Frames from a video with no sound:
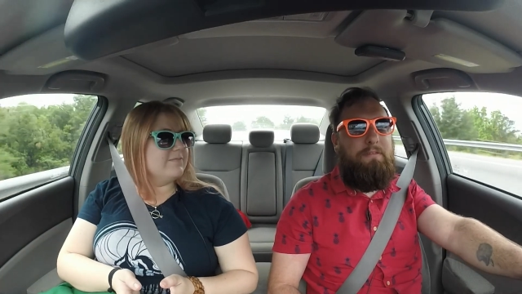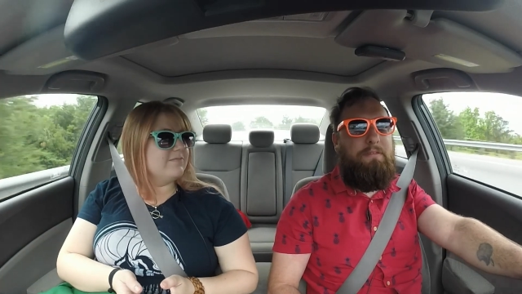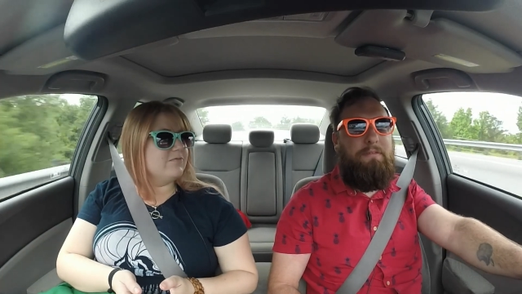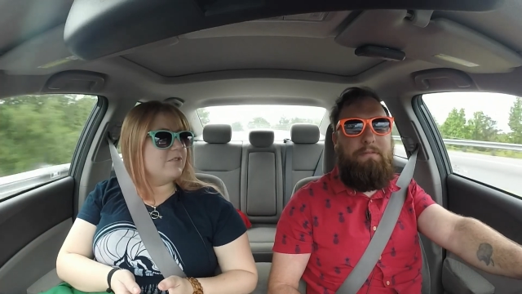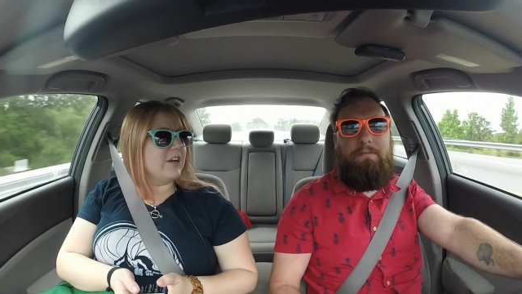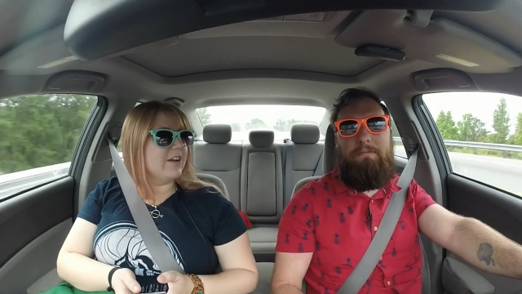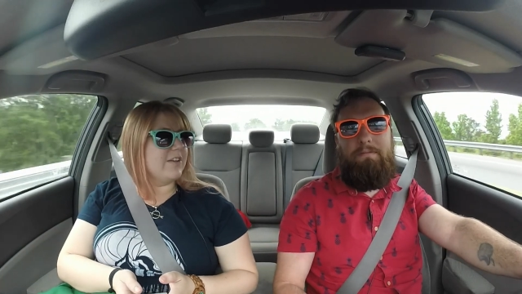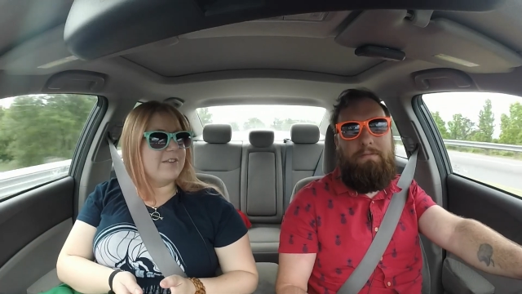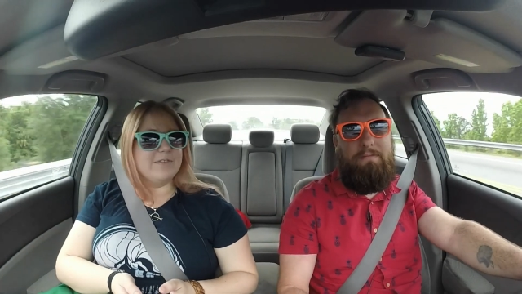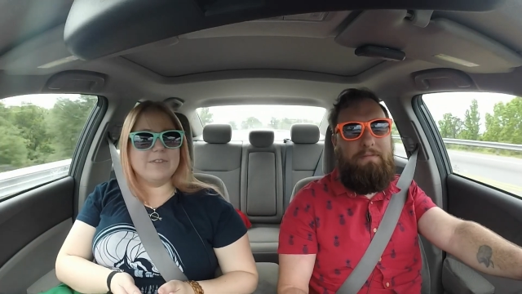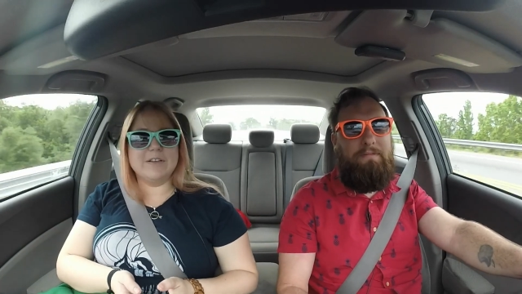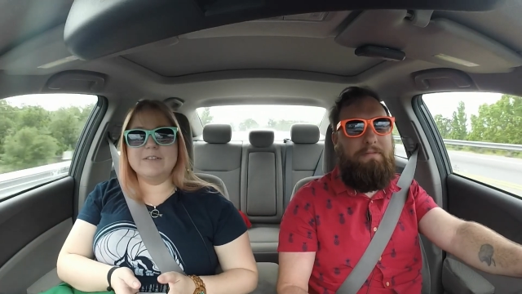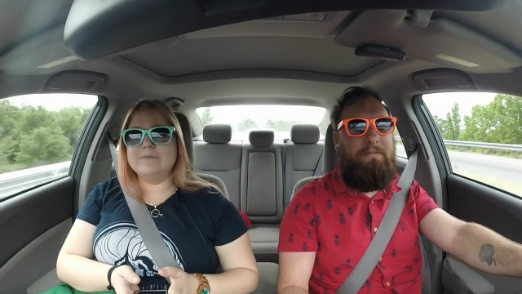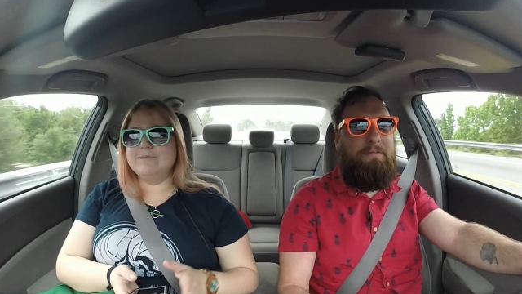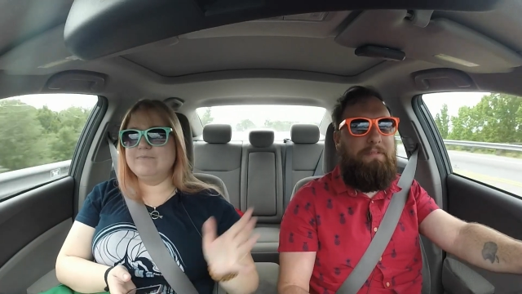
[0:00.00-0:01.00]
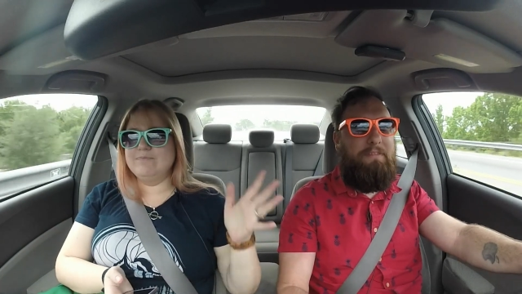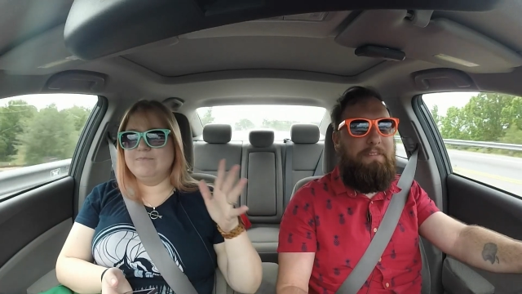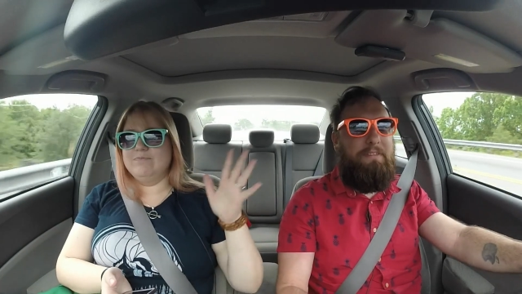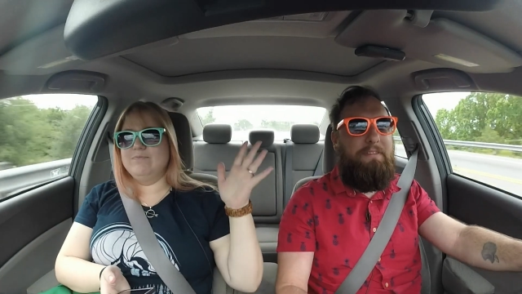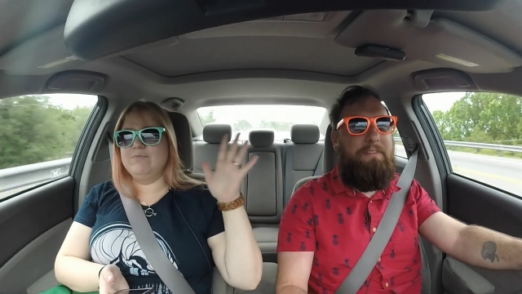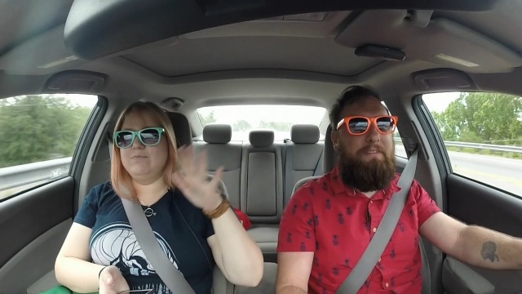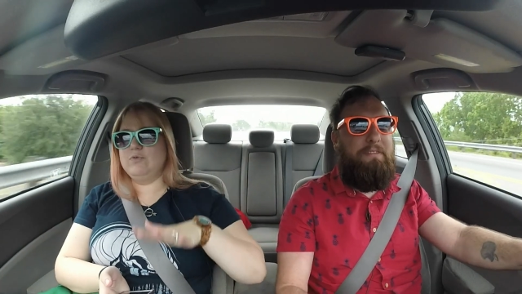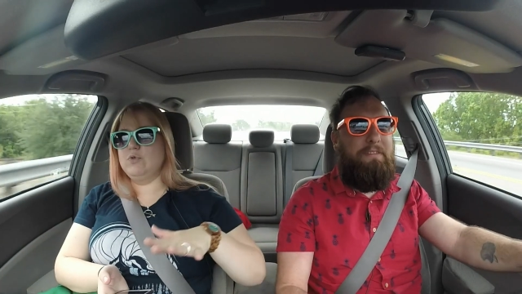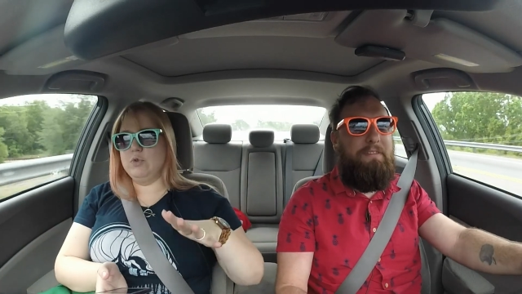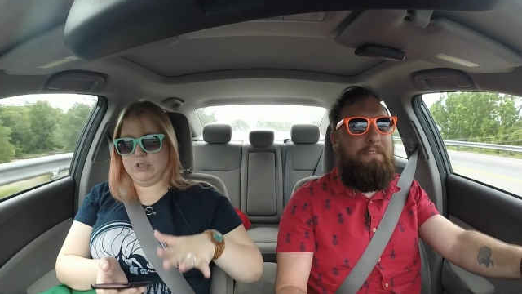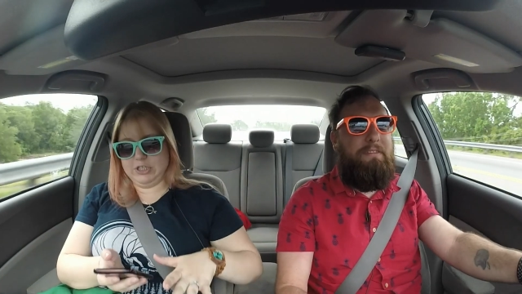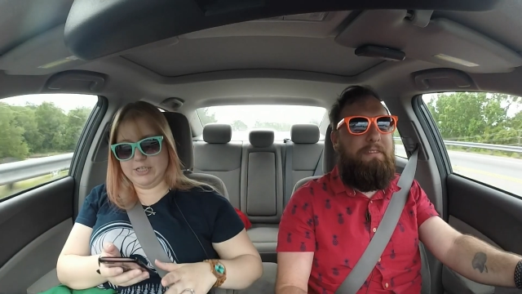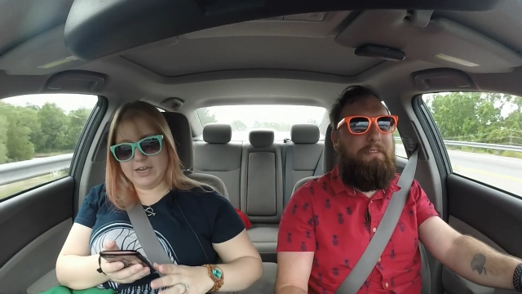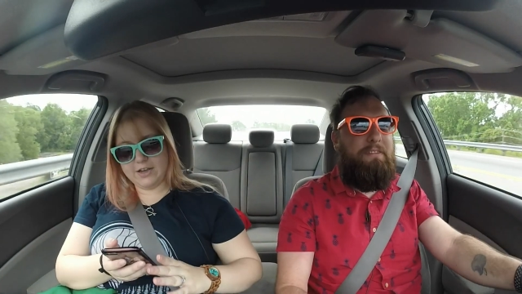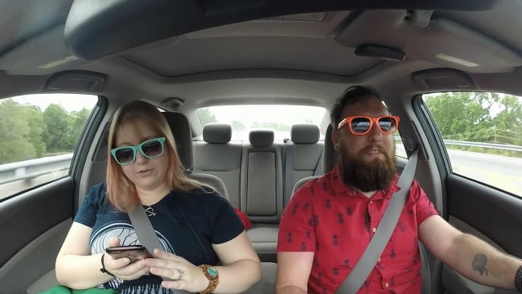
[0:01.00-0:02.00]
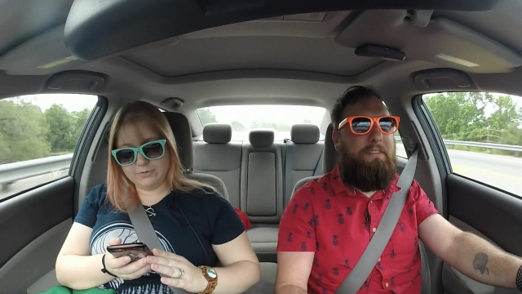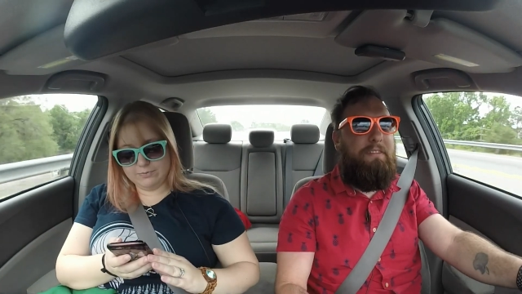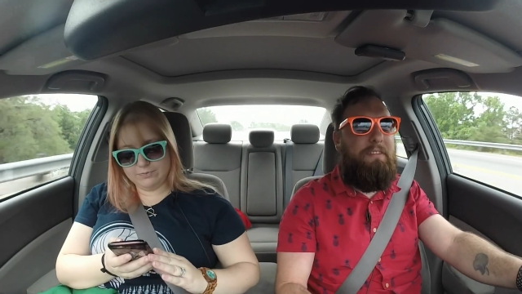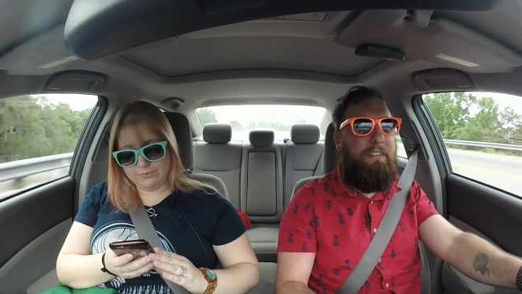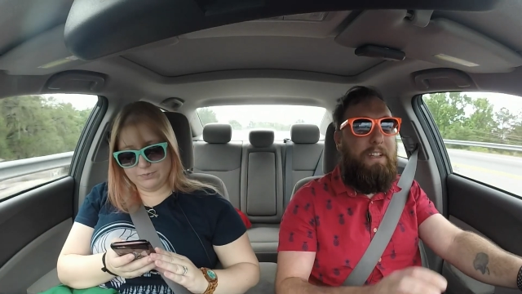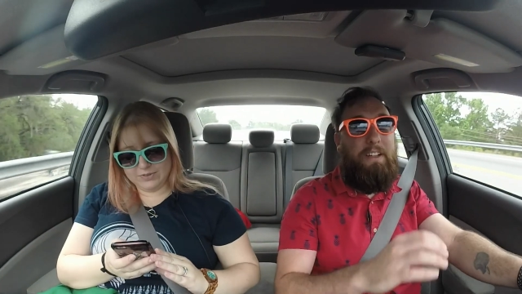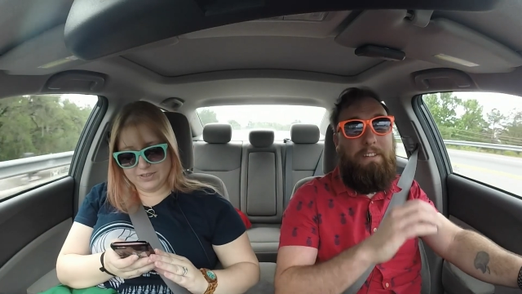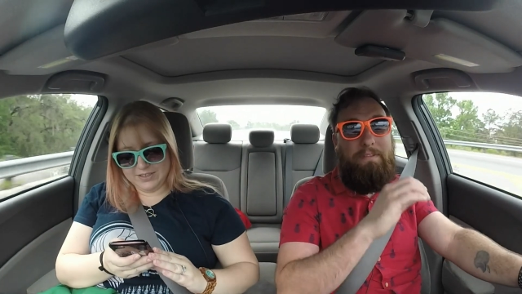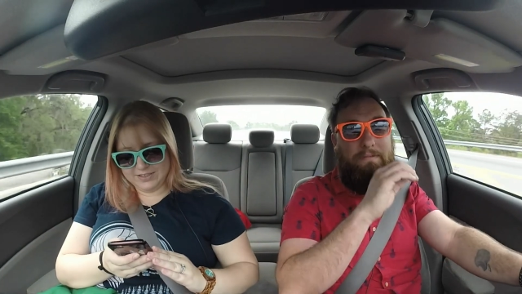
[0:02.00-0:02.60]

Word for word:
Speaker 1: try to squish it down. Yeah.